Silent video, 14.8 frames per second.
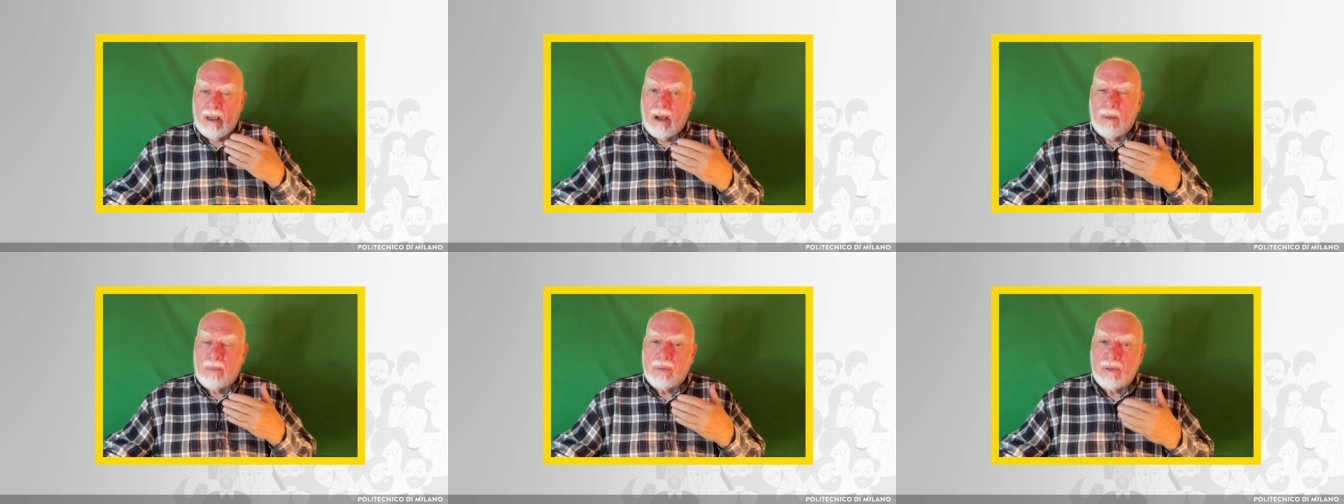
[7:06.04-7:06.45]

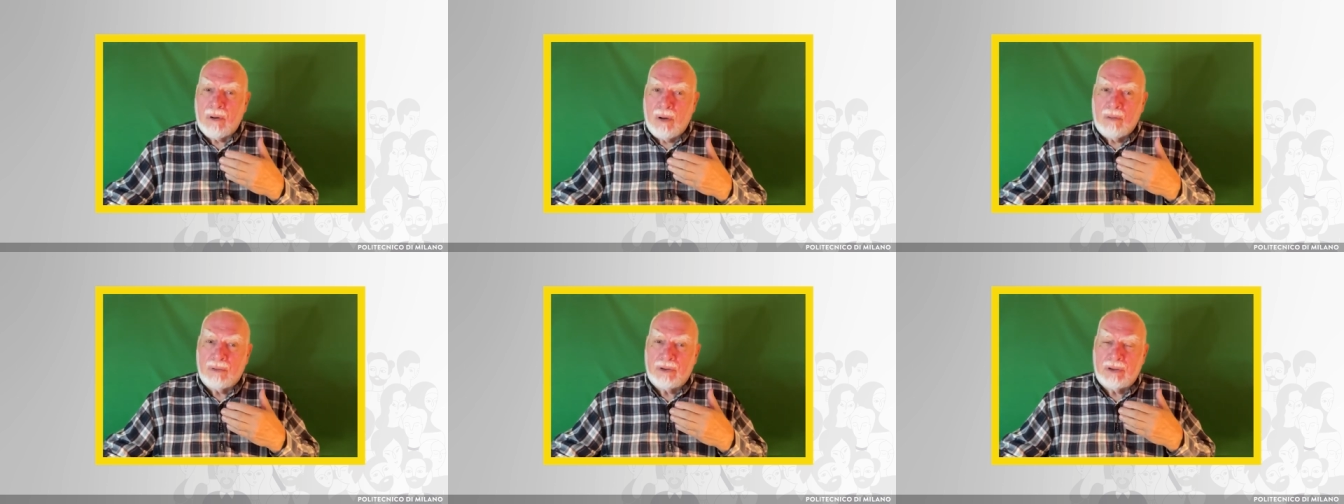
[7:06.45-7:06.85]

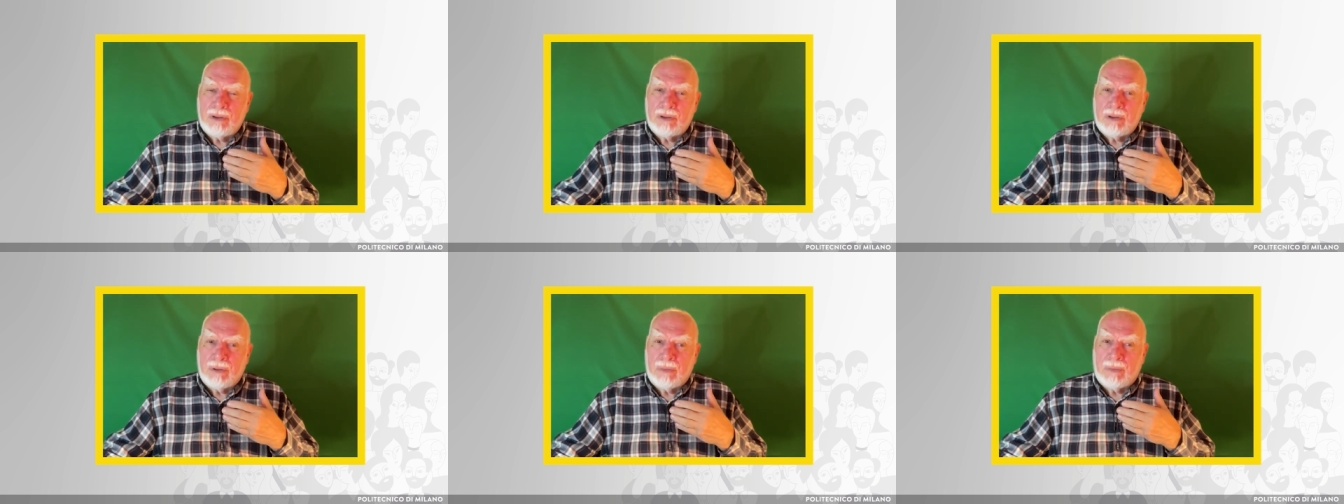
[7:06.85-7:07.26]

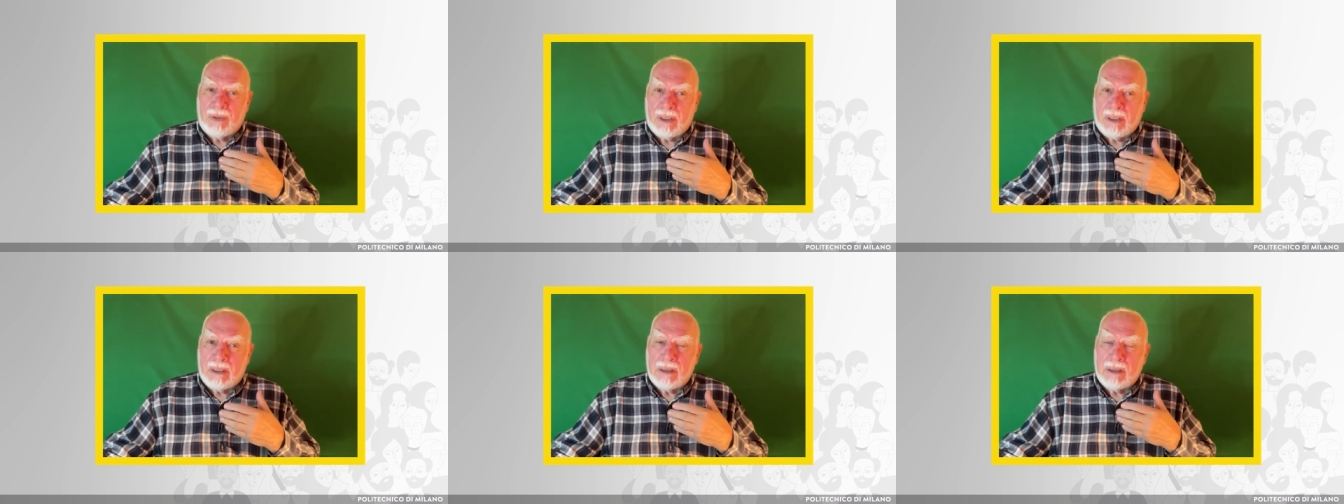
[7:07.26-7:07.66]
approach to
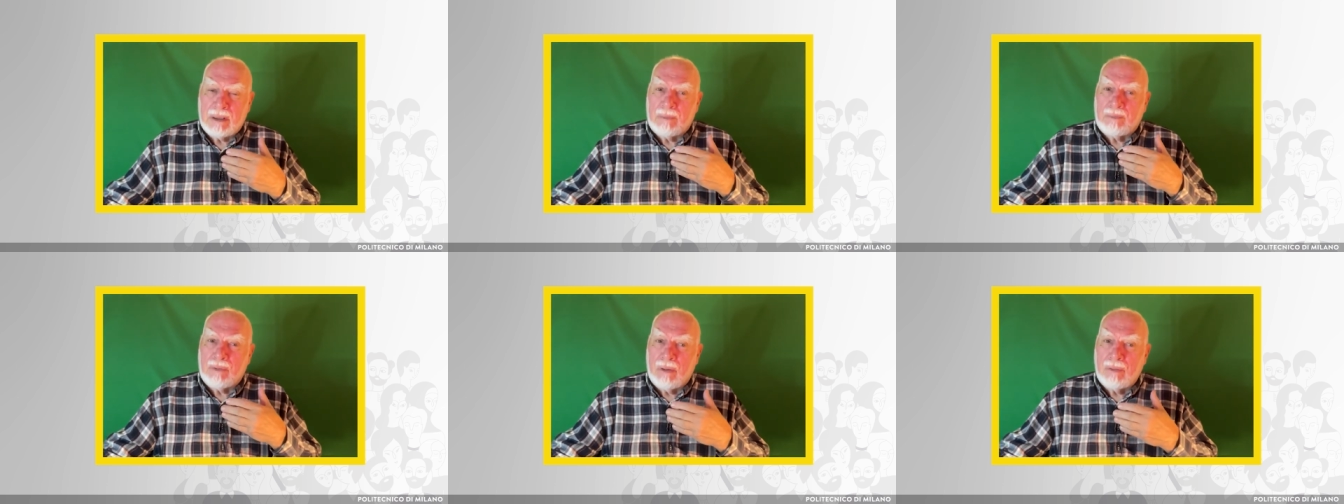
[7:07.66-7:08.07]
things,
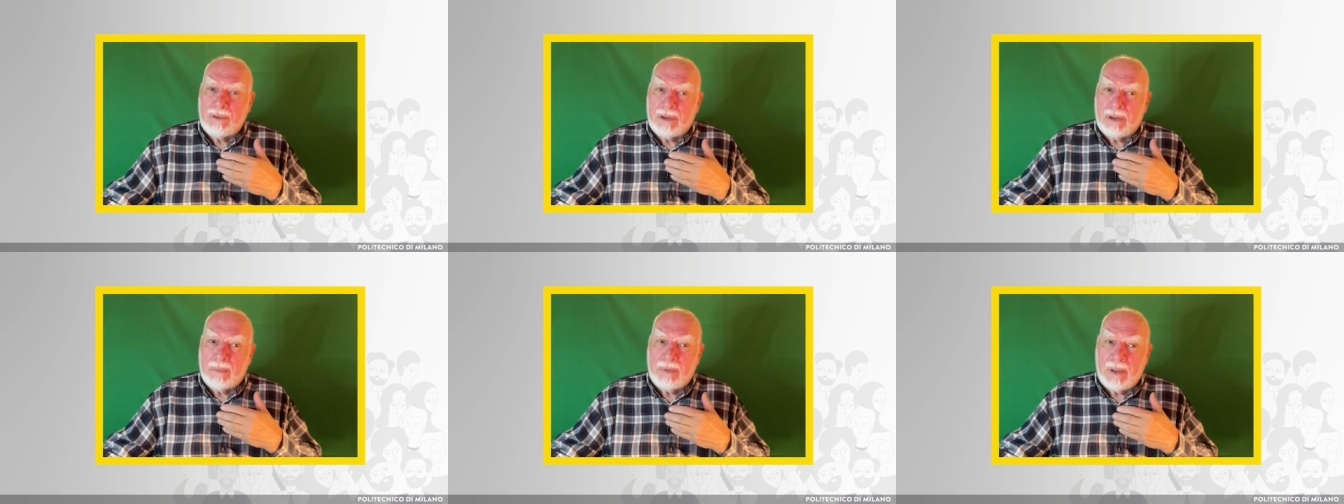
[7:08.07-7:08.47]

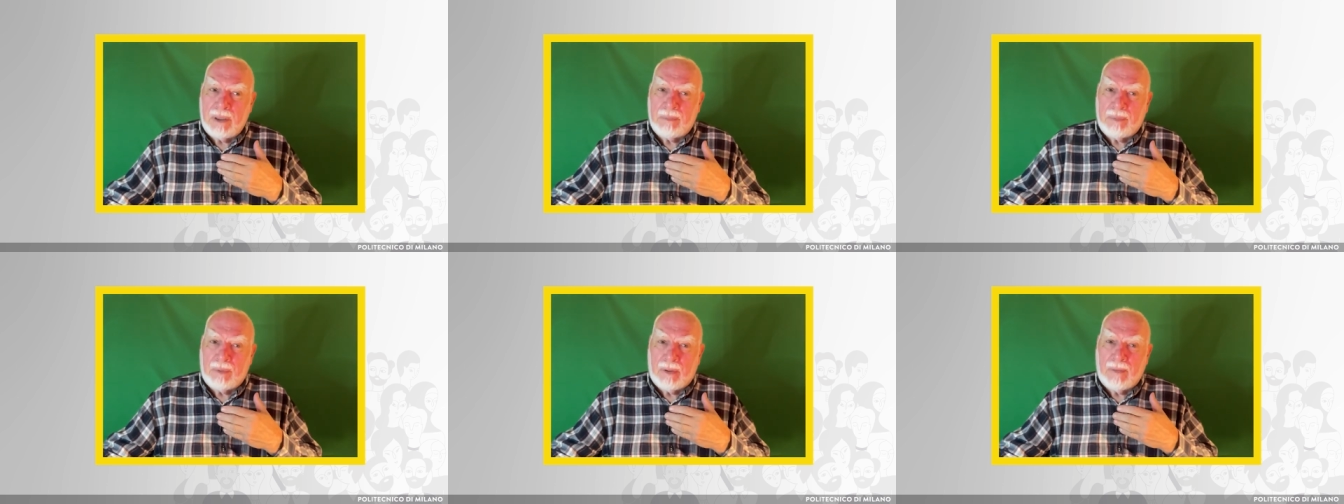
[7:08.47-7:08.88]
approach to
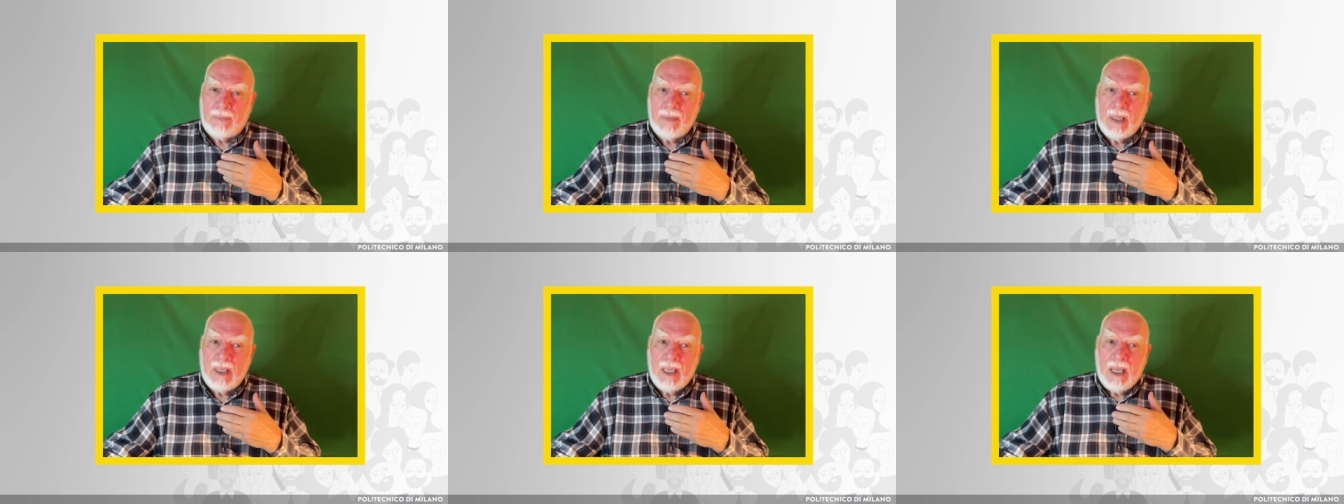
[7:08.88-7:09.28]
people.
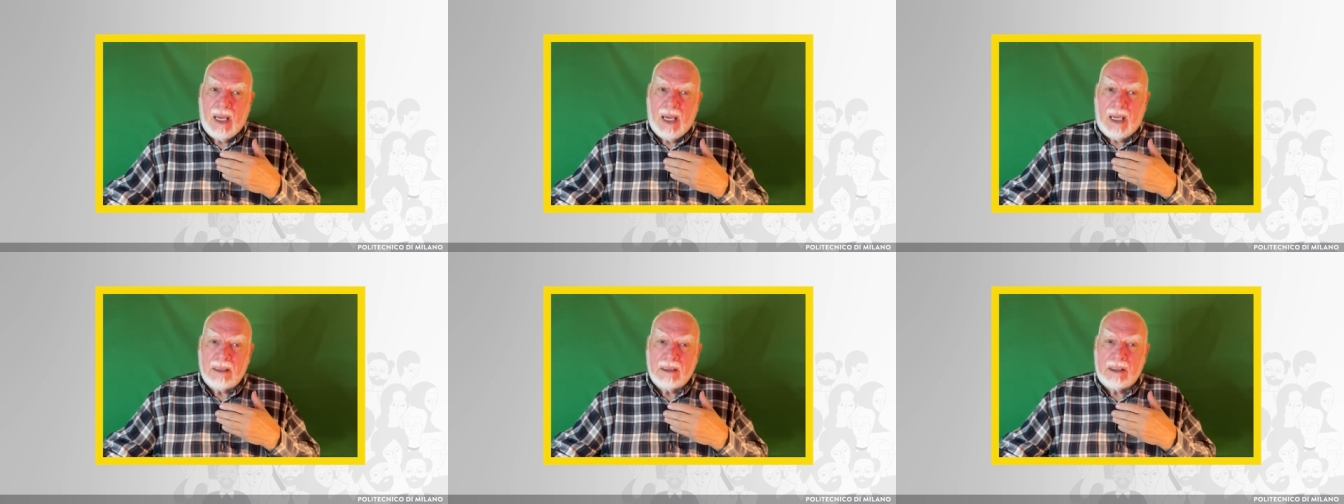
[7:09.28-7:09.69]

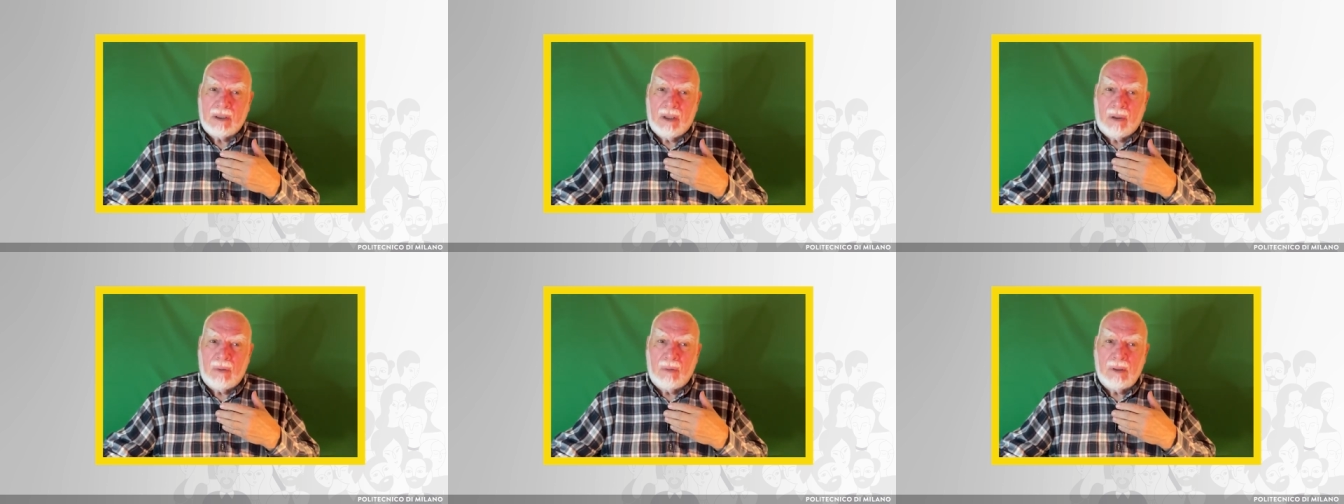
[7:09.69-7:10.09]
And
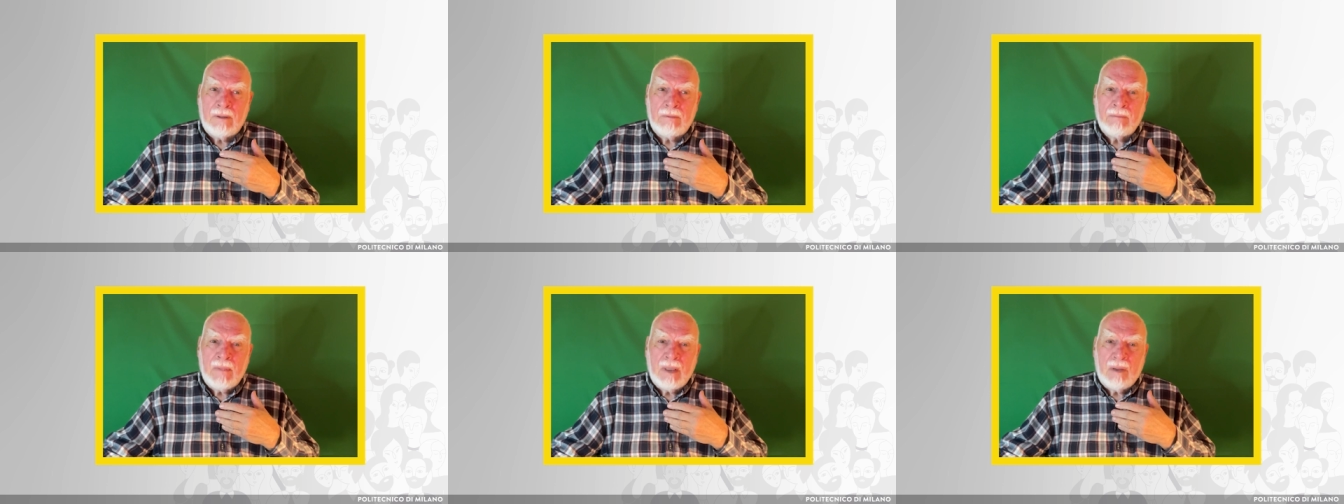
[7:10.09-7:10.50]
so
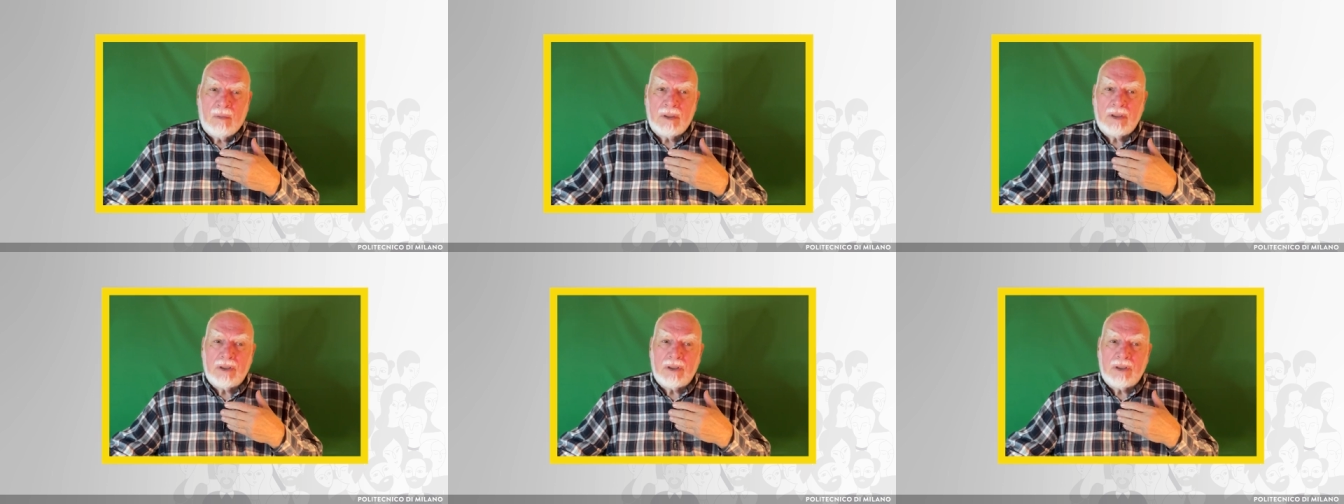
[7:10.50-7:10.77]
when